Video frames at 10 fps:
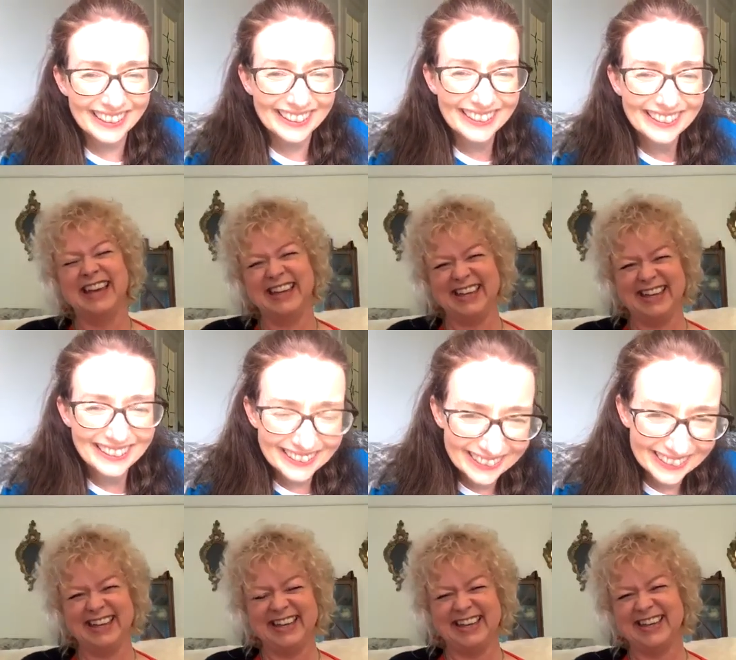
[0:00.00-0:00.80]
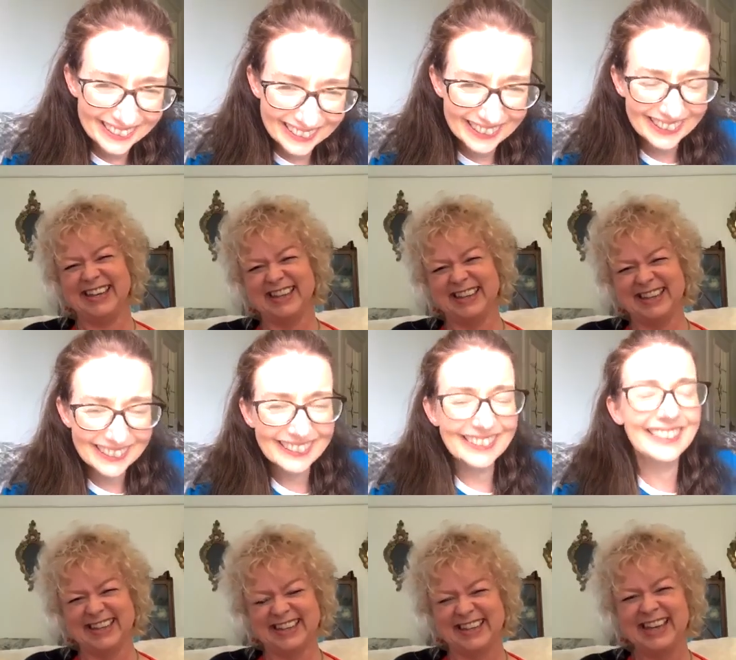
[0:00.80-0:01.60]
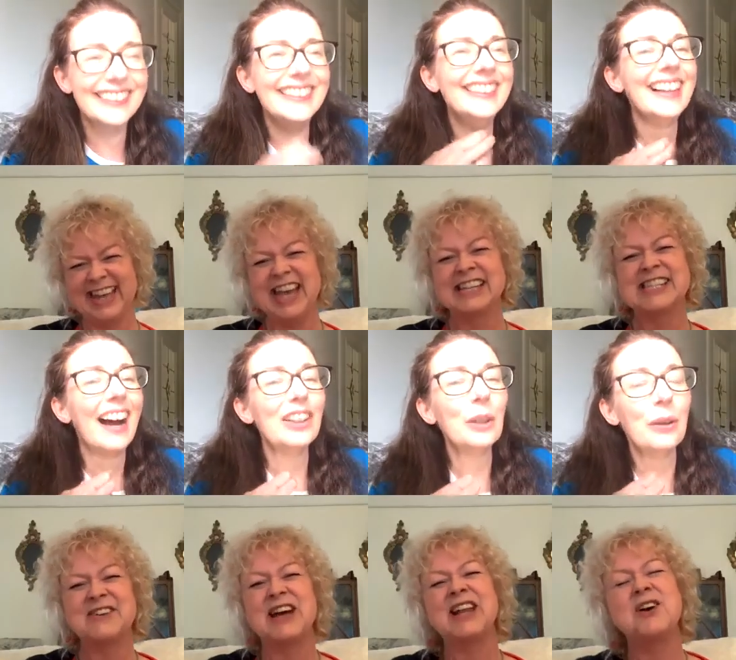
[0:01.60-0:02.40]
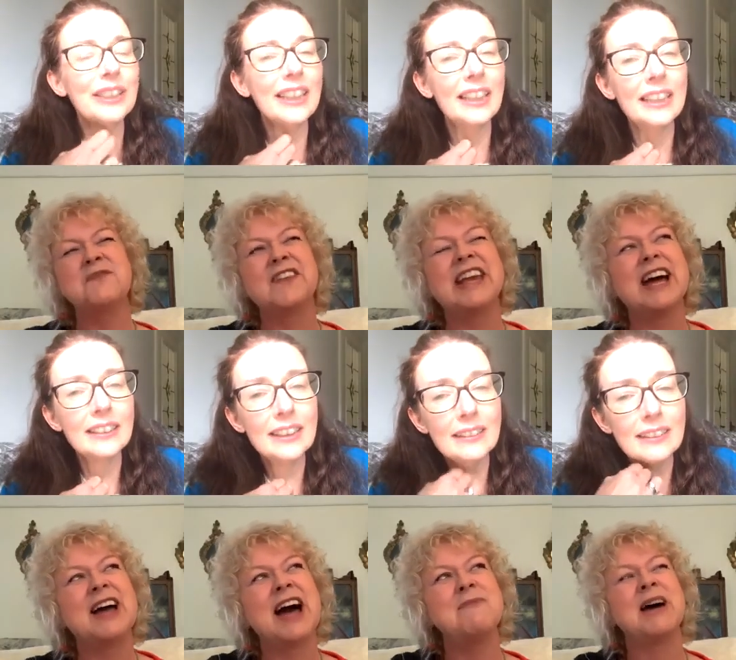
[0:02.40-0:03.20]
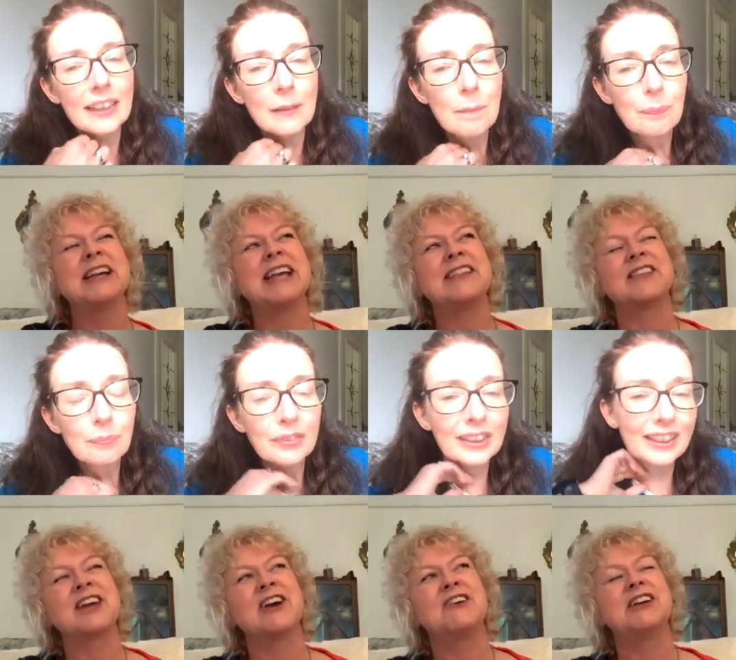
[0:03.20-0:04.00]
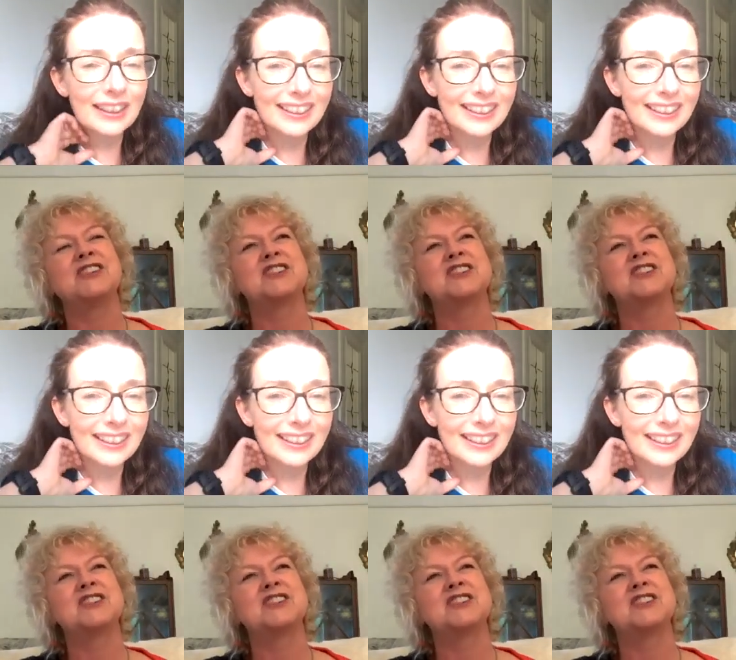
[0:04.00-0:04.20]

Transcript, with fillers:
Speaker 1: so well, hopefully, I, I, might get the courage